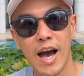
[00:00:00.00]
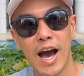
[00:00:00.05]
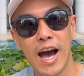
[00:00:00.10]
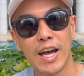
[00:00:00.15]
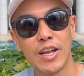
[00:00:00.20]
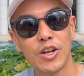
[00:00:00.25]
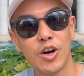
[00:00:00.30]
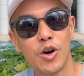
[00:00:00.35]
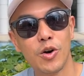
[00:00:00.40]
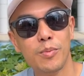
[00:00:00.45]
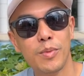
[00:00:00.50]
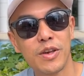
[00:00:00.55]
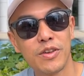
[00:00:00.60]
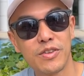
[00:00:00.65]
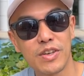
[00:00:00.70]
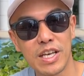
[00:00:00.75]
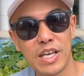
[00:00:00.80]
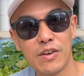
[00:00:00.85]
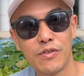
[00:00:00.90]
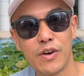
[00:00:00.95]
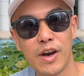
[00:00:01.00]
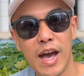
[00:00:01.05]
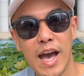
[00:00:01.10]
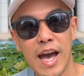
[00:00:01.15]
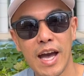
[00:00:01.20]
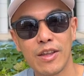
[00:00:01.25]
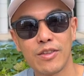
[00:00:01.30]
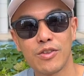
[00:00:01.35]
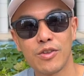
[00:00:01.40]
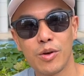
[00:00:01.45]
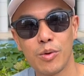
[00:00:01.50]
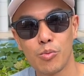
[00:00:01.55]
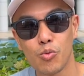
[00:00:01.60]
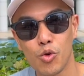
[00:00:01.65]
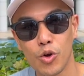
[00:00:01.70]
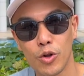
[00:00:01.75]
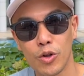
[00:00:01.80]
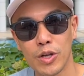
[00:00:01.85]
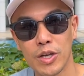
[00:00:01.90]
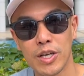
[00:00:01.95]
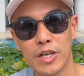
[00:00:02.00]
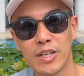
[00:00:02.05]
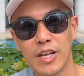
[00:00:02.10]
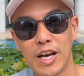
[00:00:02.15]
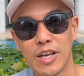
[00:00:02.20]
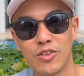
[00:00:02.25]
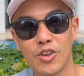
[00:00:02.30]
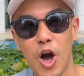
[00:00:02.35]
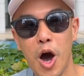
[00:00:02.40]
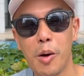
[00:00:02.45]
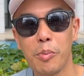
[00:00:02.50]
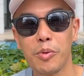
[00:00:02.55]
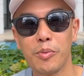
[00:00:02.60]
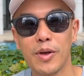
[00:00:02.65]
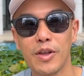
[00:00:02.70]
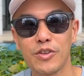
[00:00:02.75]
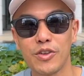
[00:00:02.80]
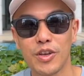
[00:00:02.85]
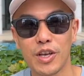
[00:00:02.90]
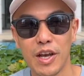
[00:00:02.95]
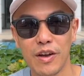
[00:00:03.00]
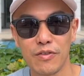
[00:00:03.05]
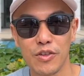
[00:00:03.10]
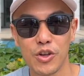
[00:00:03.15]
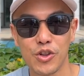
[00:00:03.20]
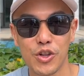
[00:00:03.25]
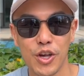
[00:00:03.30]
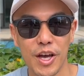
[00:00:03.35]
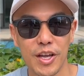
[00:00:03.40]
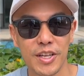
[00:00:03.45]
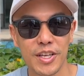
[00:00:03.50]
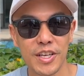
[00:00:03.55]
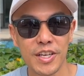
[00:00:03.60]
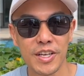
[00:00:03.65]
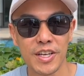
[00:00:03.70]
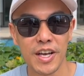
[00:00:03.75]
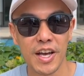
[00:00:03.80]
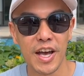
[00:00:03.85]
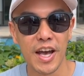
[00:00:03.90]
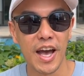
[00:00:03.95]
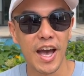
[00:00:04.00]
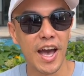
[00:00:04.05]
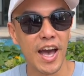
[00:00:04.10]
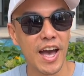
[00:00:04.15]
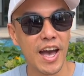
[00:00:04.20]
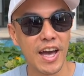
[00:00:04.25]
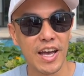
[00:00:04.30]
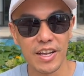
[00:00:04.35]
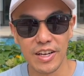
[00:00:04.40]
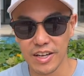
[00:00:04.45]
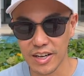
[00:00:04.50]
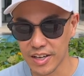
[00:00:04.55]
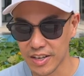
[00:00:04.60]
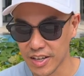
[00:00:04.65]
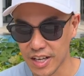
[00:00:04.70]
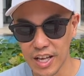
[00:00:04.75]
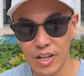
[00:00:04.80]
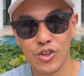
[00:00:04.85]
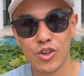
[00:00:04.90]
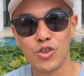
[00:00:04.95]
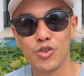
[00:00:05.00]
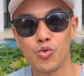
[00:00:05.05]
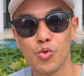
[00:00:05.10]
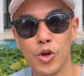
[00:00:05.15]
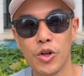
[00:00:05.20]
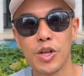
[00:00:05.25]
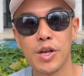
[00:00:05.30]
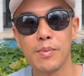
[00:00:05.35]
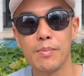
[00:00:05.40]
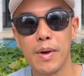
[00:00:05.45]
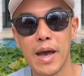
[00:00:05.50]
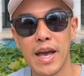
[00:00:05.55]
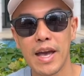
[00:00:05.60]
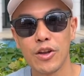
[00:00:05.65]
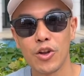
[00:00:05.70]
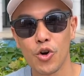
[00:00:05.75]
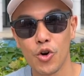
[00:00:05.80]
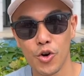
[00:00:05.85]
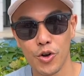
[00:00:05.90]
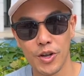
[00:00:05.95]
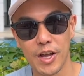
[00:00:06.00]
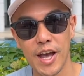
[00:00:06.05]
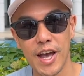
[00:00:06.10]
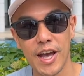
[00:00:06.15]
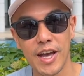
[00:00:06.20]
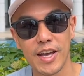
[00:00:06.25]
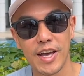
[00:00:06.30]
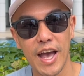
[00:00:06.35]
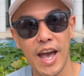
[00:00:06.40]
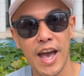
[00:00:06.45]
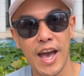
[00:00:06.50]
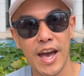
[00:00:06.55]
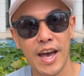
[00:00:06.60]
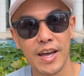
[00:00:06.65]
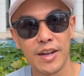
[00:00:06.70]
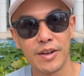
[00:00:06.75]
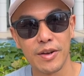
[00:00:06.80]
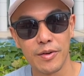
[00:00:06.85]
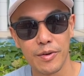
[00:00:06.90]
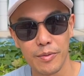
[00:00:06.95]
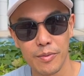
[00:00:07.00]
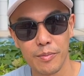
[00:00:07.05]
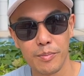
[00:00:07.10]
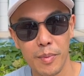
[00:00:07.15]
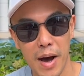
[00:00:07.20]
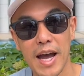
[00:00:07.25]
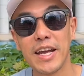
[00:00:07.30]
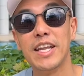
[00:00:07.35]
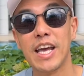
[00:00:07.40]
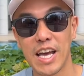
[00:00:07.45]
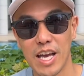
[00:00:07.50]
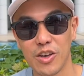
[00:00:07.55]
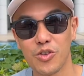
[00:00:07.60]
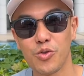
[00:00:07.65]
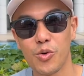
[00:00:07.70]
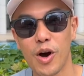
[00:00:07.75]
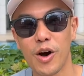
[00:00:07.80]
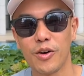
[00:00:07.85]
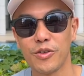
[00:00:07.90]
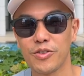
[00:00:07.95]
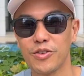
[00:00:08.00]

I know Miss Eva had some really nice compliments to give to Jenny, and it just really made her day and my day as well.